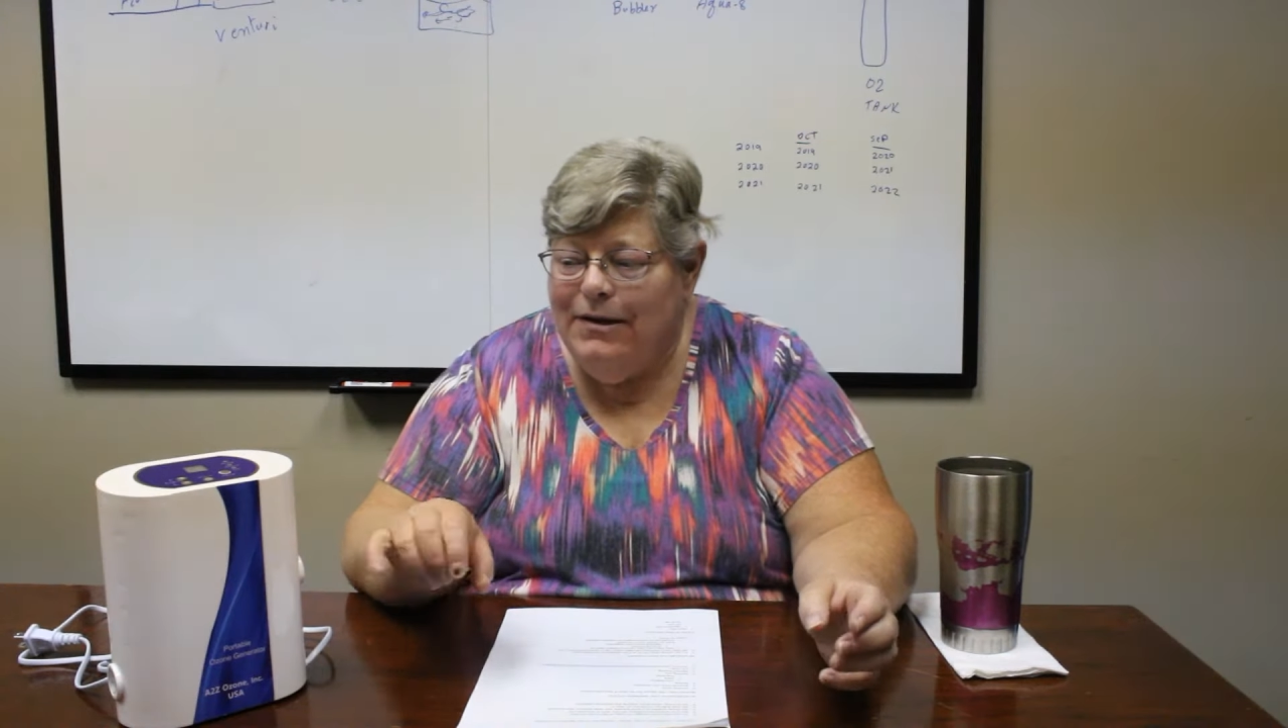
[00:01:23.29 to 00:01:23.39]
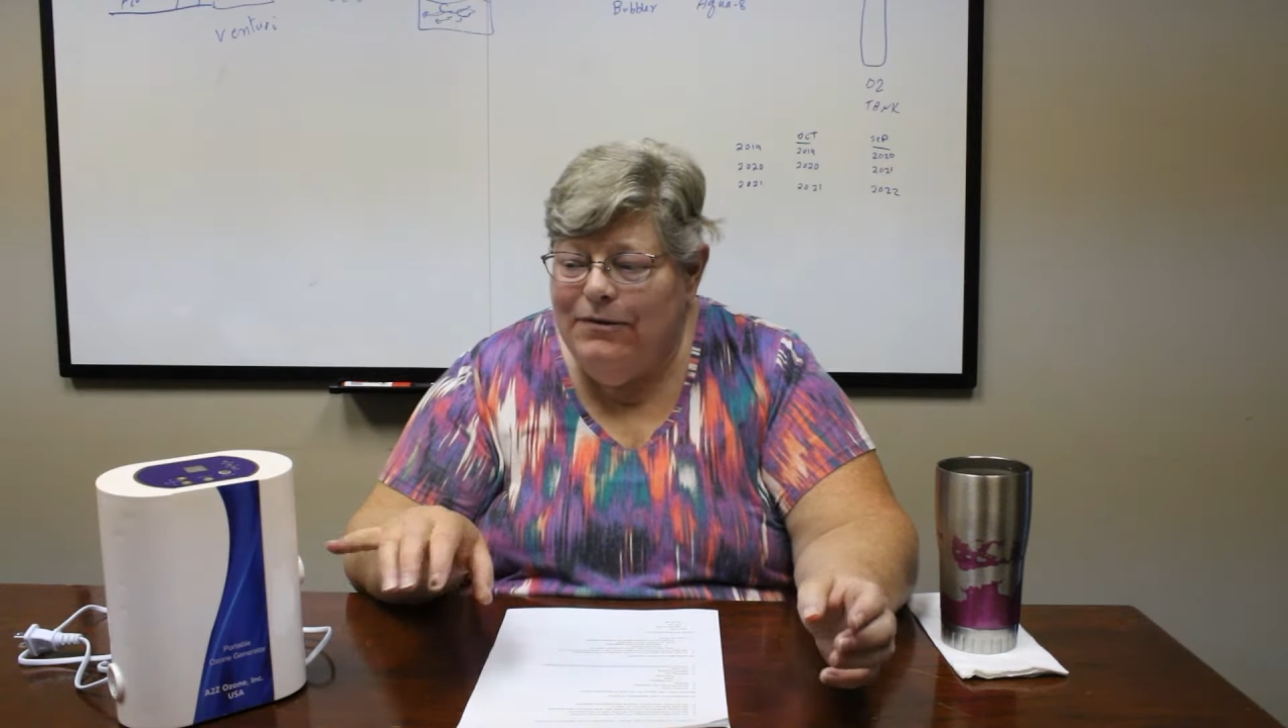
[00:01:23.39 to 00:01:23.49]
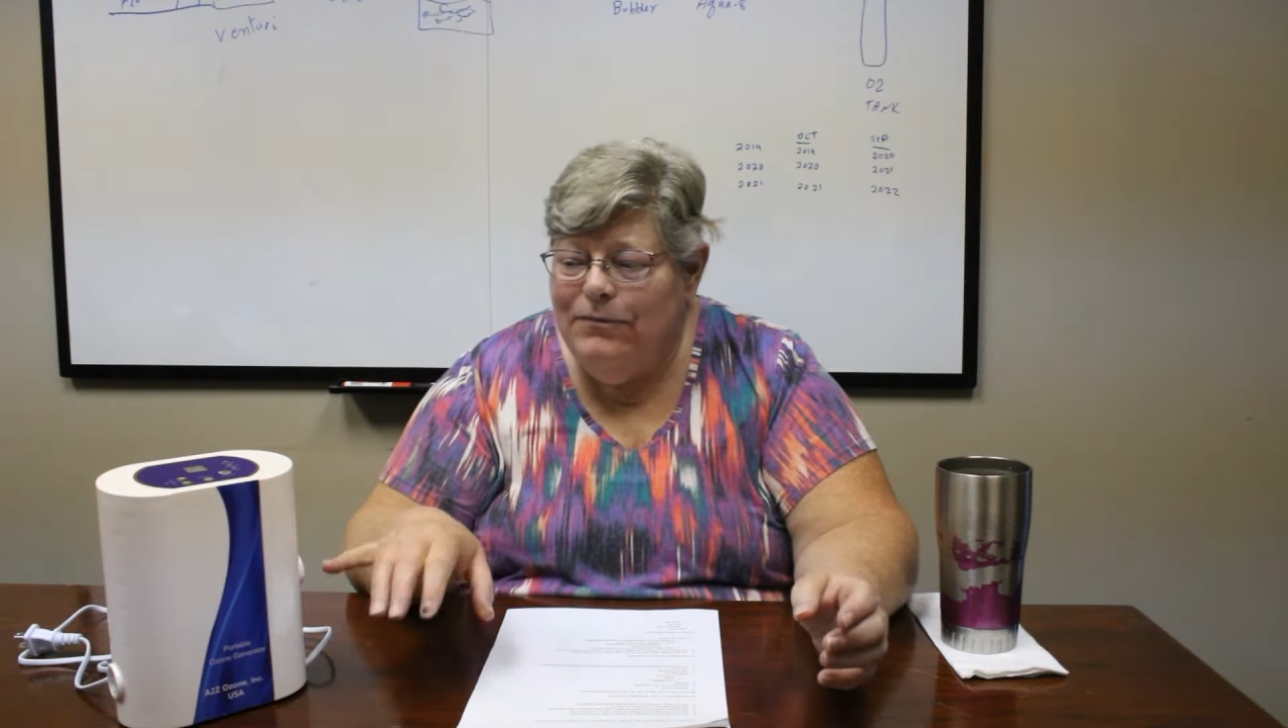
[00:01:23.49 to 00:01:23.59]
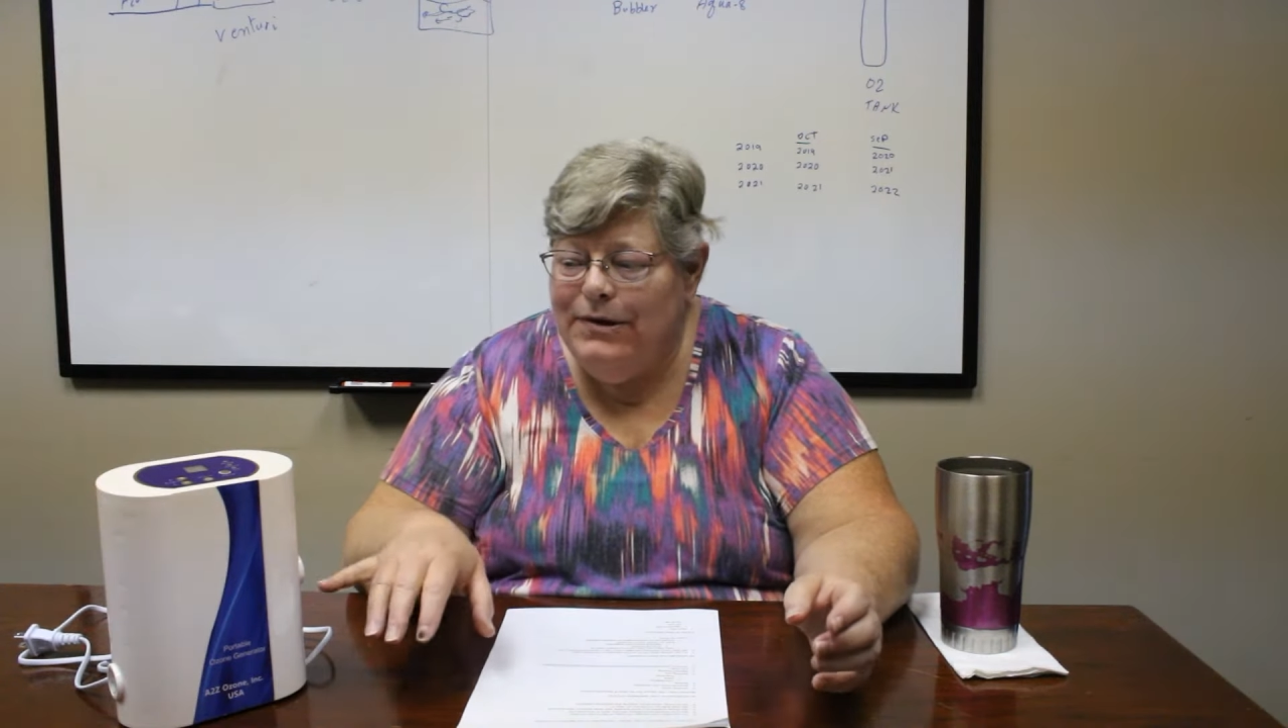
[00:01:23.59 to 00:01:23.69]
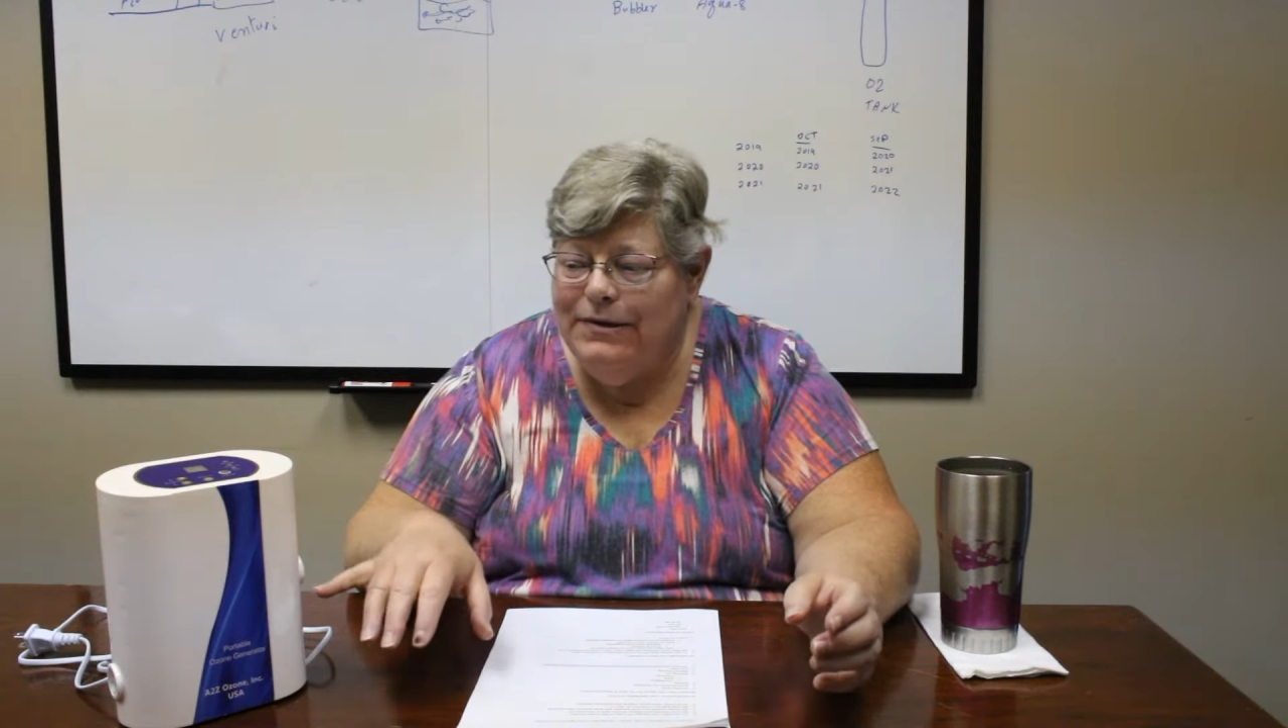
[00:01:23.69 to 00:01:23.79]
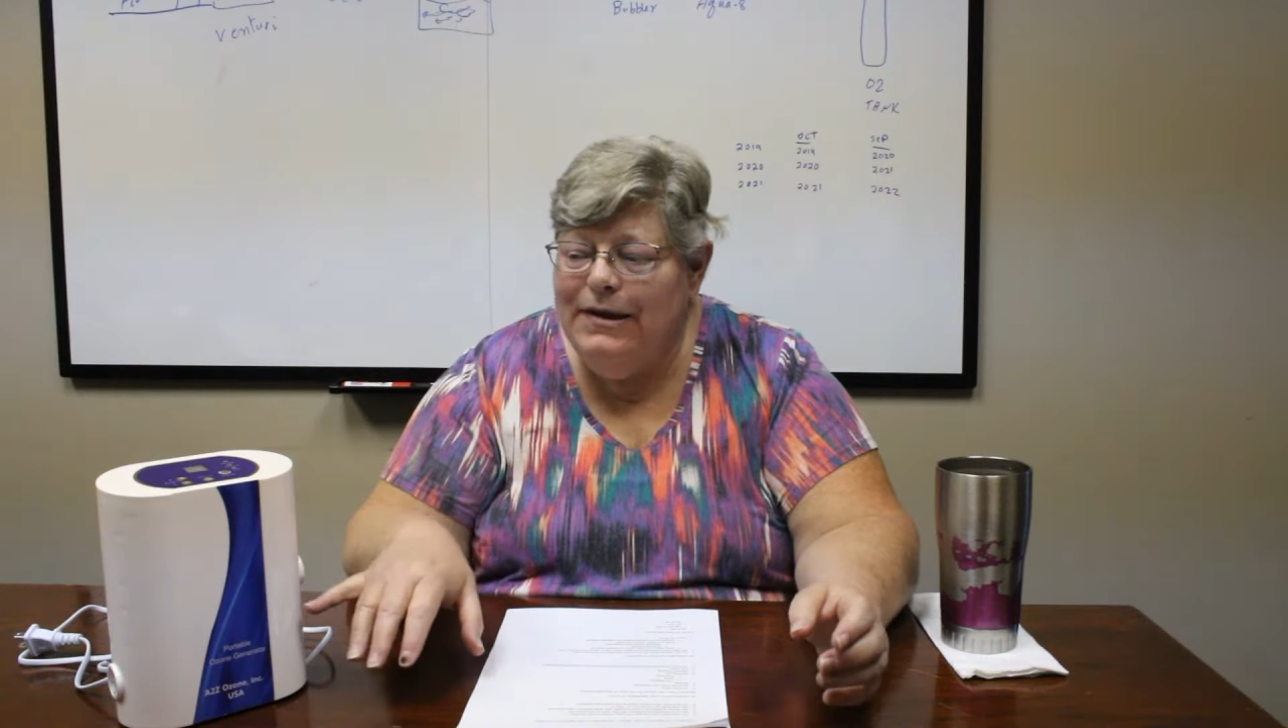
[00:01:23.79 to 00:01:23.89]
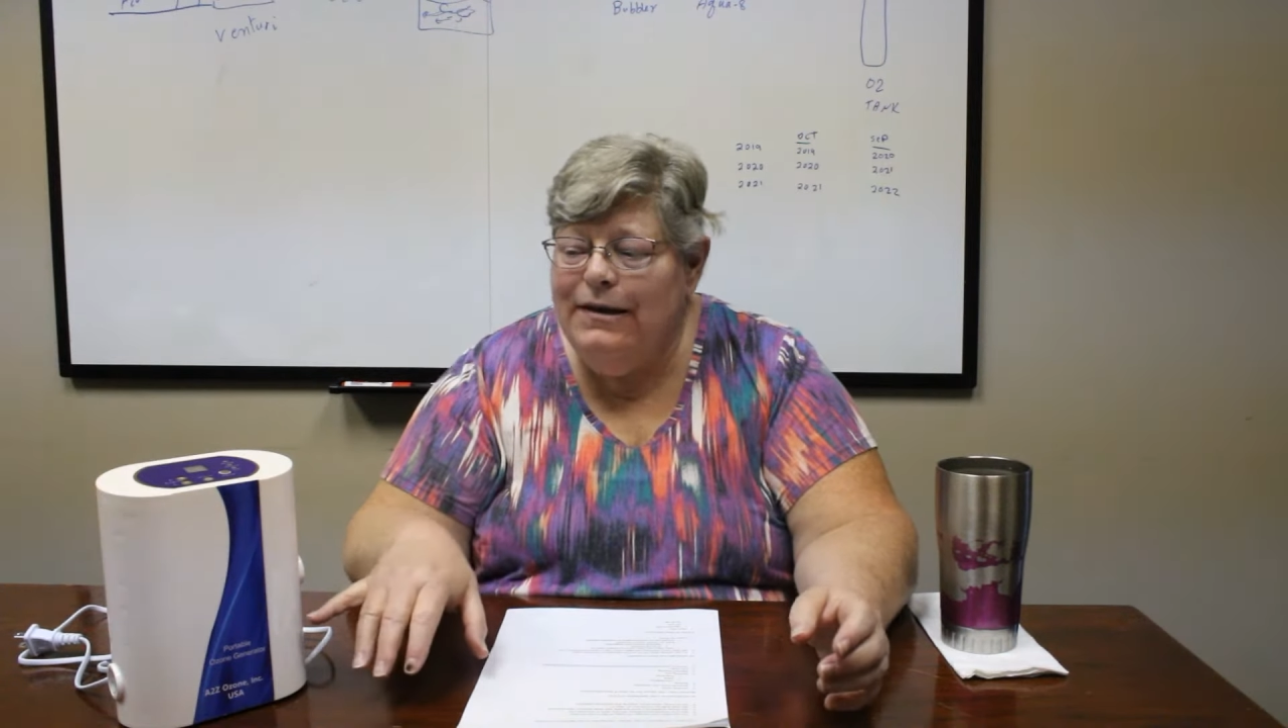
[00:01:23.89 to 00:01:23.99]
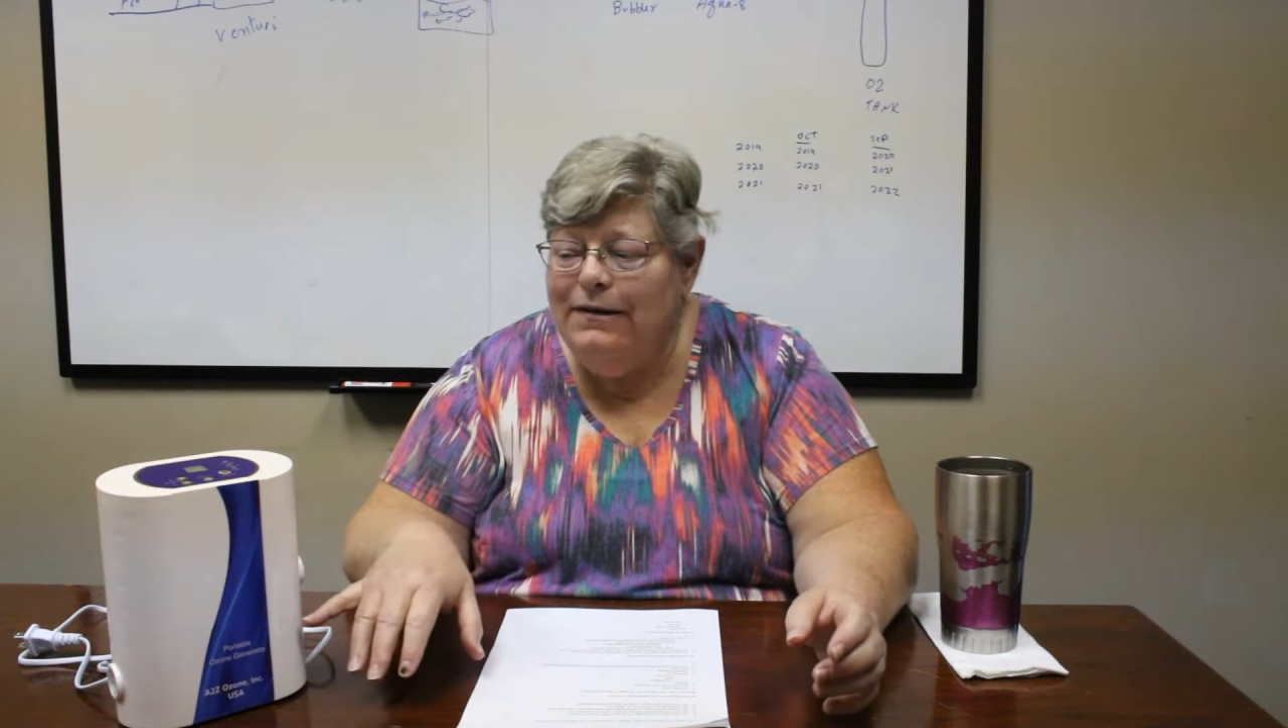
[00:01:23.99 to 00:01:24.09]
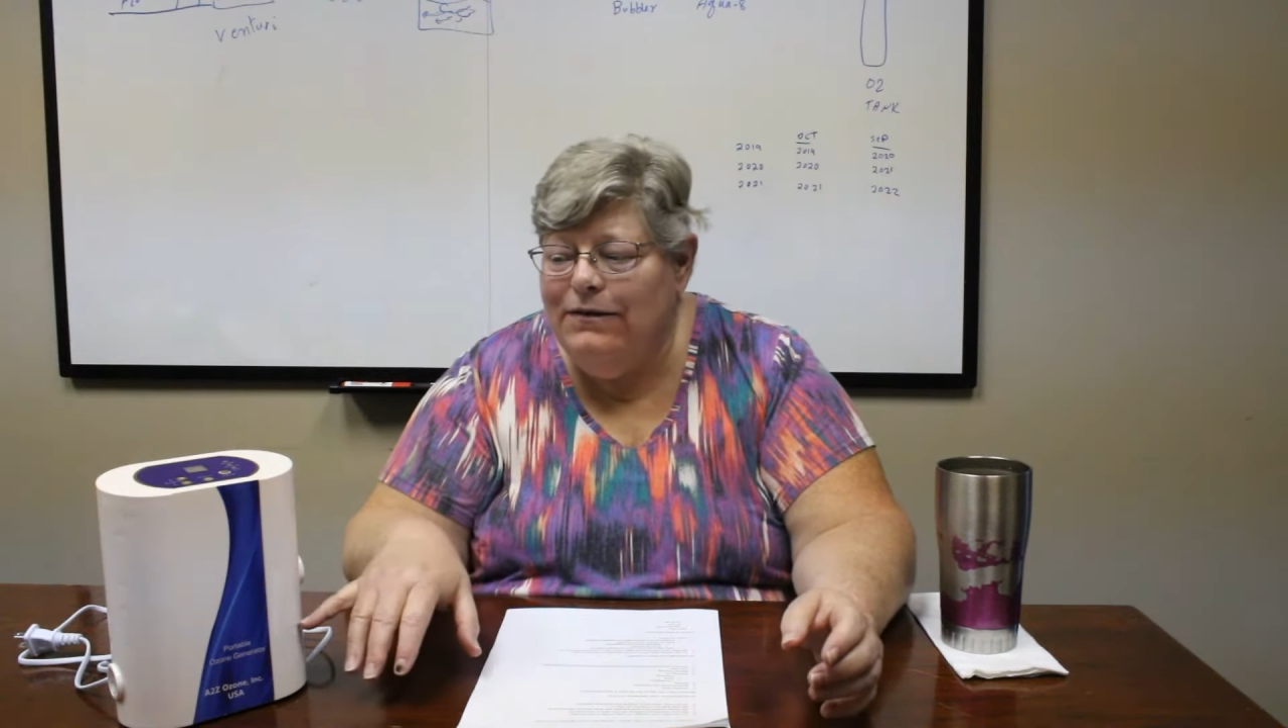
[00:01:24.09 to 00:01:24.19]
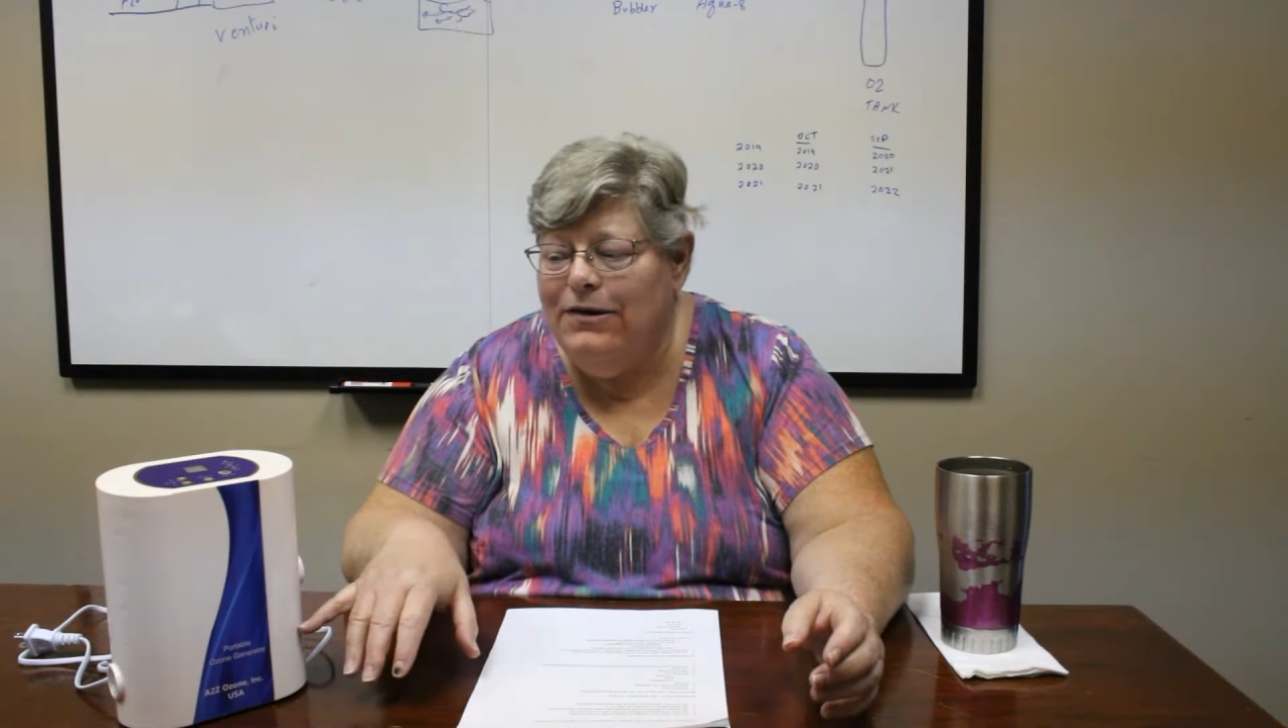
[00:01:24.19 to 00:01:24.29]
with
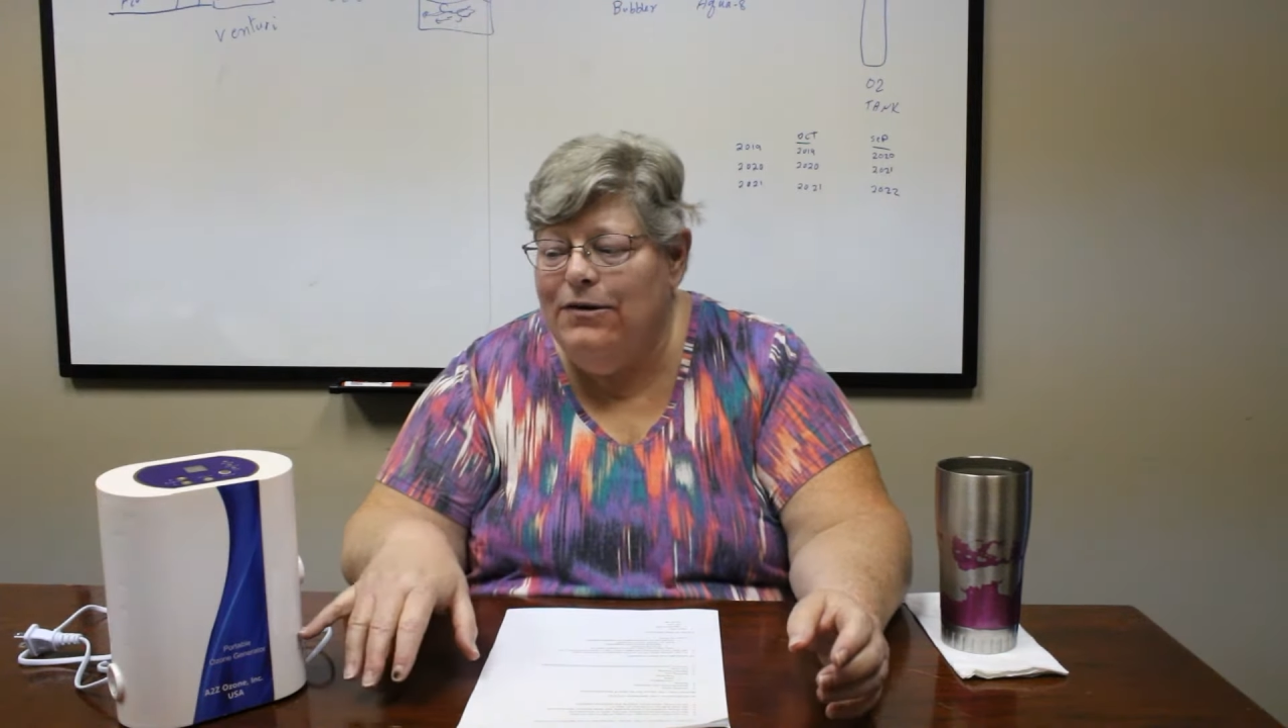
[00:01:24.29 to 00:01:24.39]
these